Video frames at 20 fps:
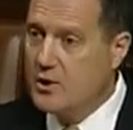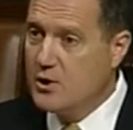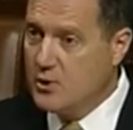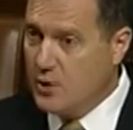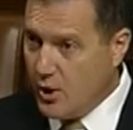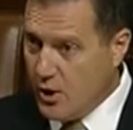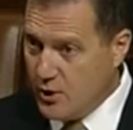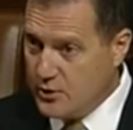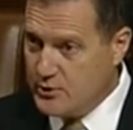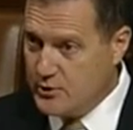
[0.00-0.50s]

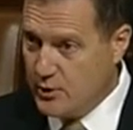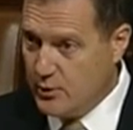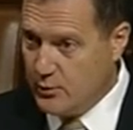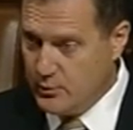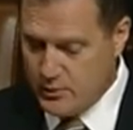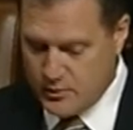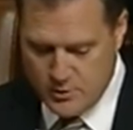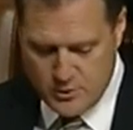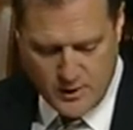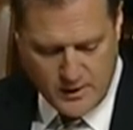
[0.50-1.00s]
also
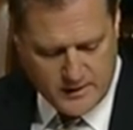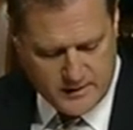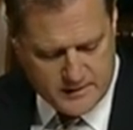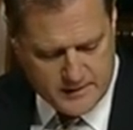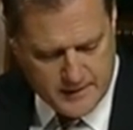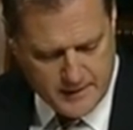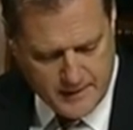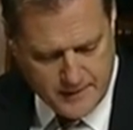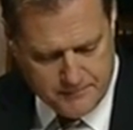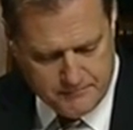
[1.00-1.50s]
shut
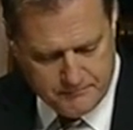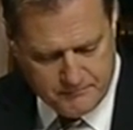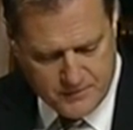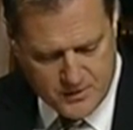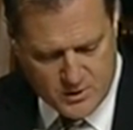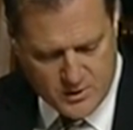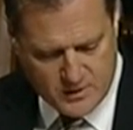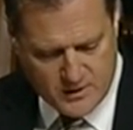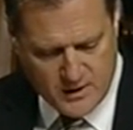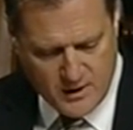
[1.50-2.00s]

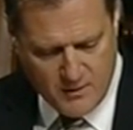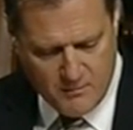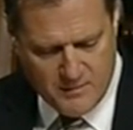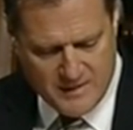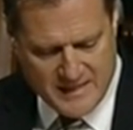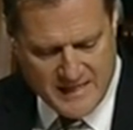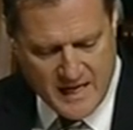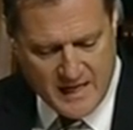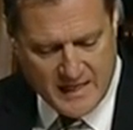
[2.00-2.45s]
the government down.